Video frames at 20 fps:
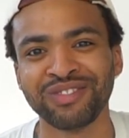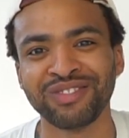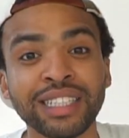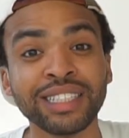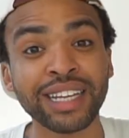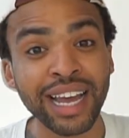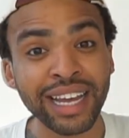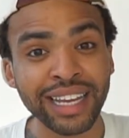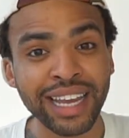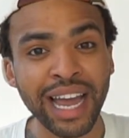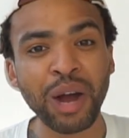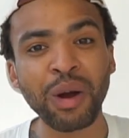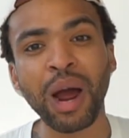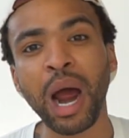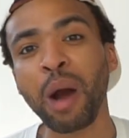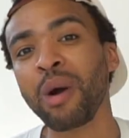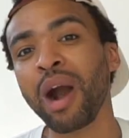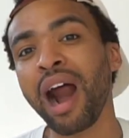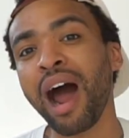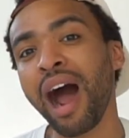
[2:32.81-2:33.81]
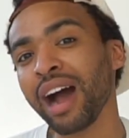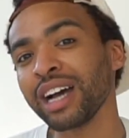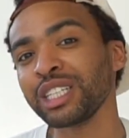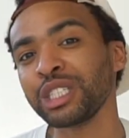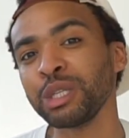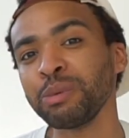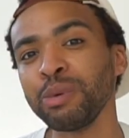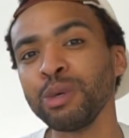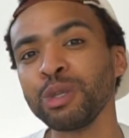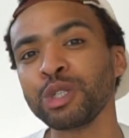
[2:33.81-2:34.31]
Check out our
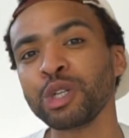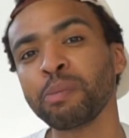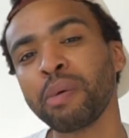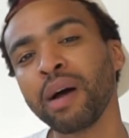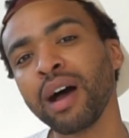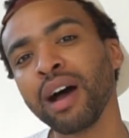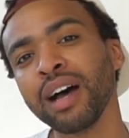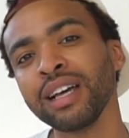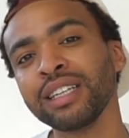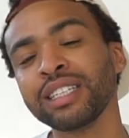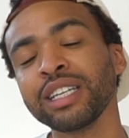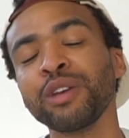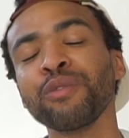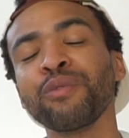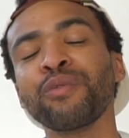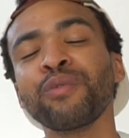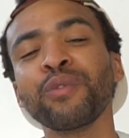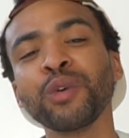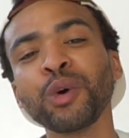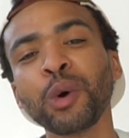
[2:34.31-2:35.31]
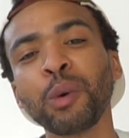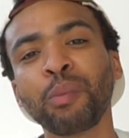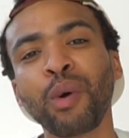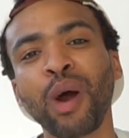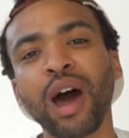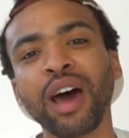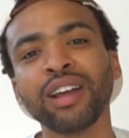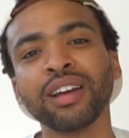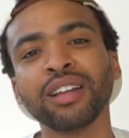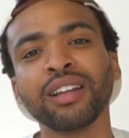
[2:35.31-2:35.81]
Oxy Booster Pods and full
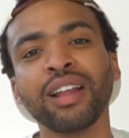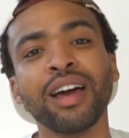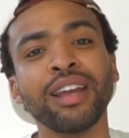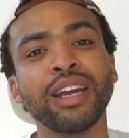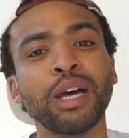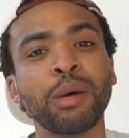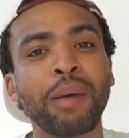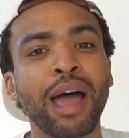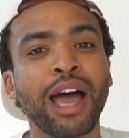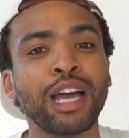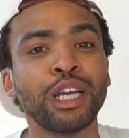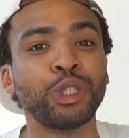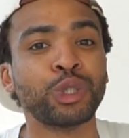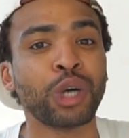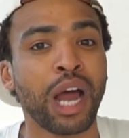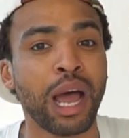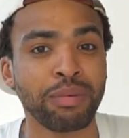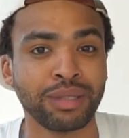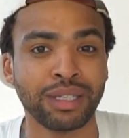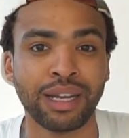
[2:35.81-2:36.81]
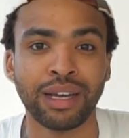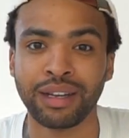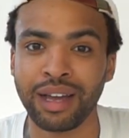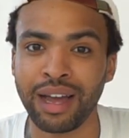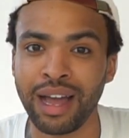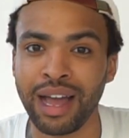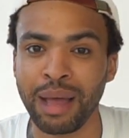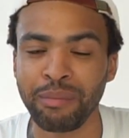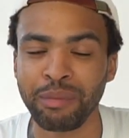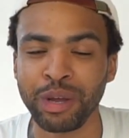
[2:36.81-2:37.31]
product lineup at
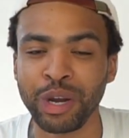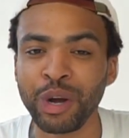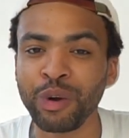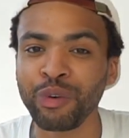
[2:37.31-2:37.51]
drops.com.